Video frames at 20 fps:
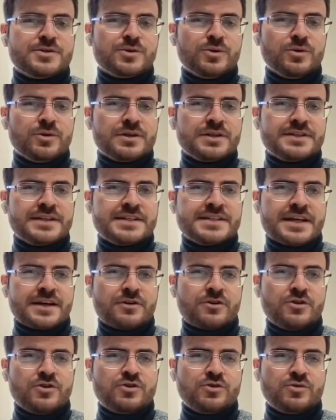talk that I'm
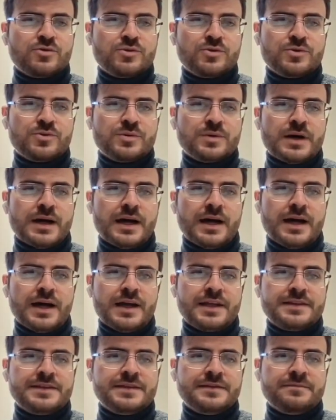going to
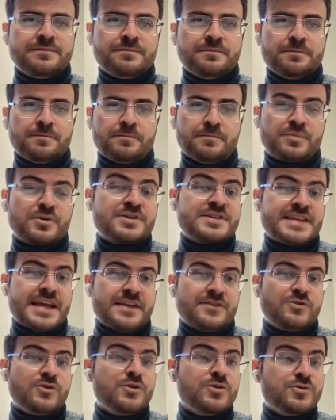
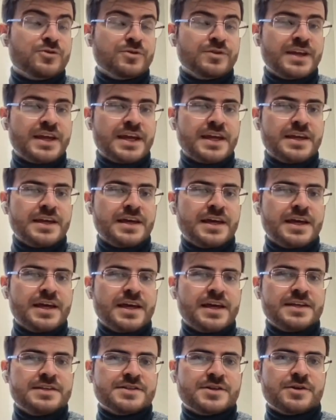present to you today
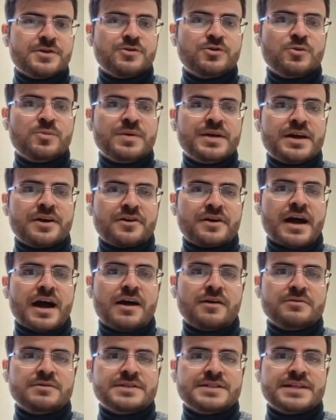is going to be
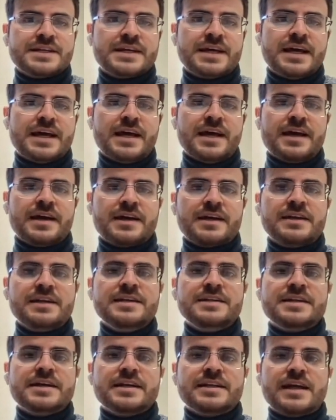around
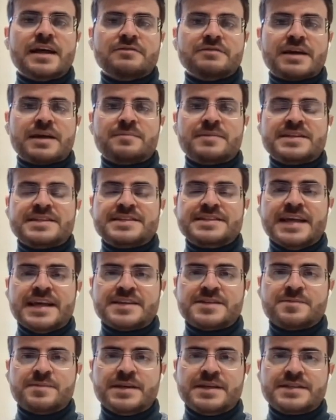clinical outcome
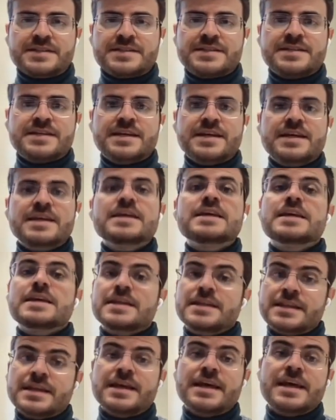assessments
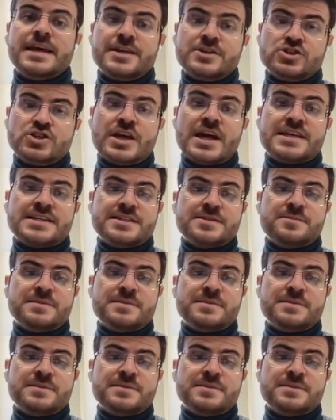in AGS